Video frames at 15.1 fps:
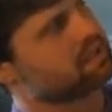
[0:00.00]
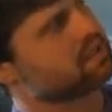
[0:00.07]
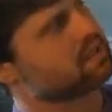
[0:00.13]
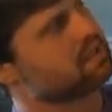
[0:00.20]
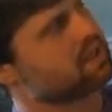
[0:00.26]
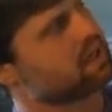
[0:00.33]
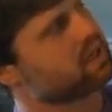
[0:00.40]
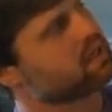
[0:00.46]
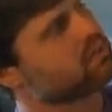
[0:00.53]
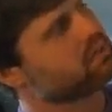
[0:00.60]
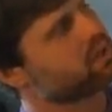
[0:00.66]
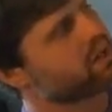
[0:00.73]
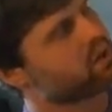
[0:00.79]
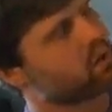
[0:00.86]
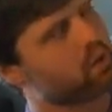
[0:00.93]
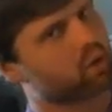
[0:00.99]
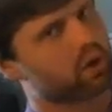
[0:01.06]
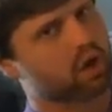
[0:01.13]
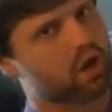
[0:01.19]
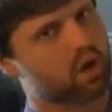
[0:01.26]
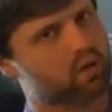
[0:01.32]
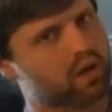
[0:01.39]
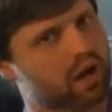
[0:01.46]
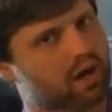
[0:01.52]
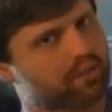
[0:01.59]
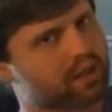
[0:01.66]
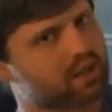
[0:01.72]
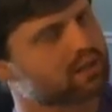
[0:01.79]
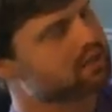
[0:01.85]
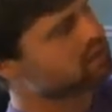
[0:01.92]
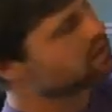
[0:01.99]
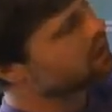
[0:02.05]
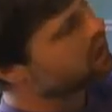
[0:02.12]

Is it incomplete or codominance?